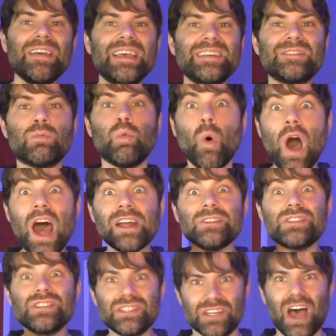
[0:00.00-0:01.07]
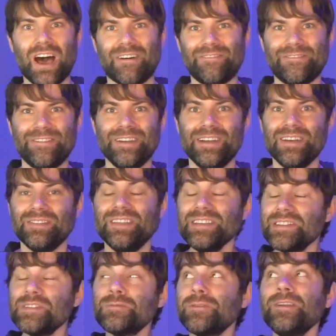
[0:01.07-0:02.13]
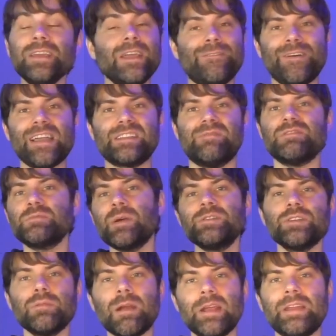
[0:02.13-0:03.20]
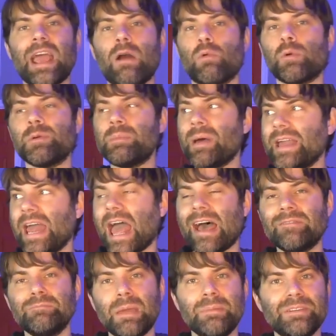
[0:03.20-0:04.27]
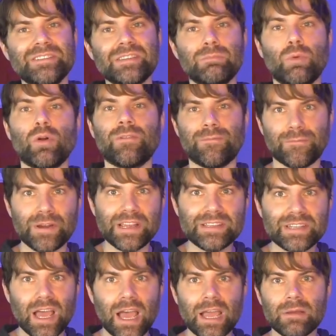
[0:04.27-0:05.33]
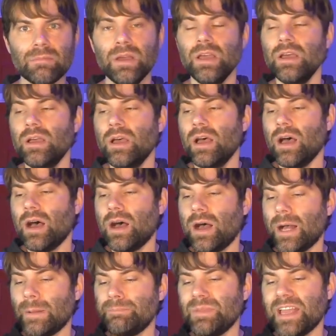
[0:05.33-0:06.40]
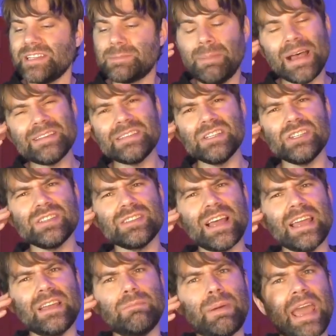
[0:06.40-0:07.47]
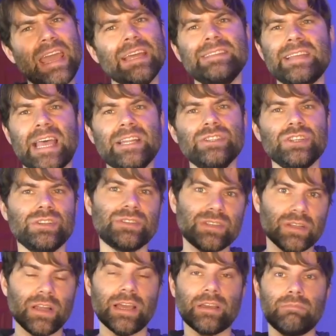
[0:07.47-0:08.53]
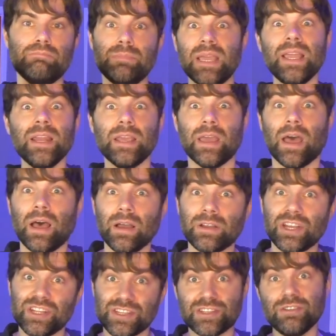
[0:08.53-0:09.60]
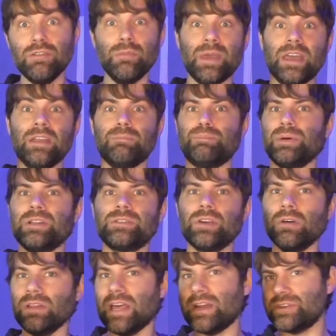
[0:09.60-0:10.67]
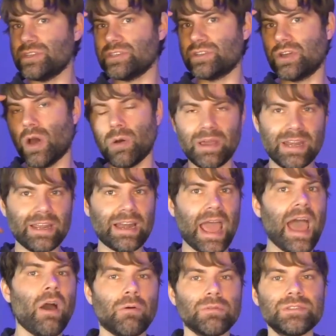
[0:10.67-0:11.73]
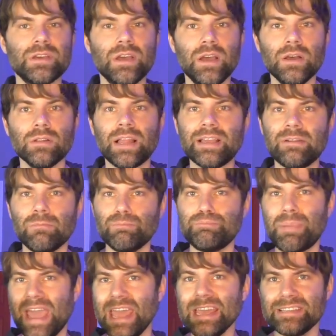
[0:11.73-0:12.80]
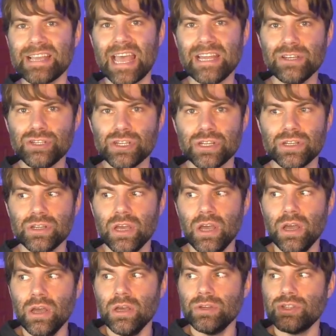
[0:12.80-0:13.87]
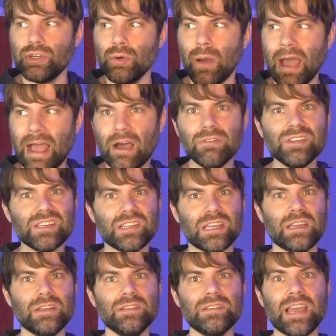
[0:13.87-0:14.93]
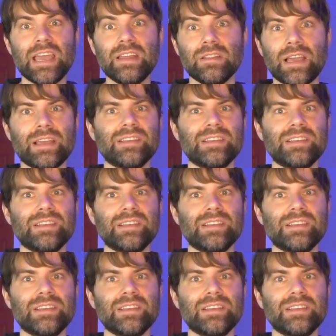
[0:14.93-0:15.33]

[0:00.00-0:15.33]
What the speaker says: is watch stuff. This is really effective, especially right now where we might have maybe some more free time. It's best to just like pay attention to like media, consume it, but don't let it just go in and out. Like pay attention to house scenes in like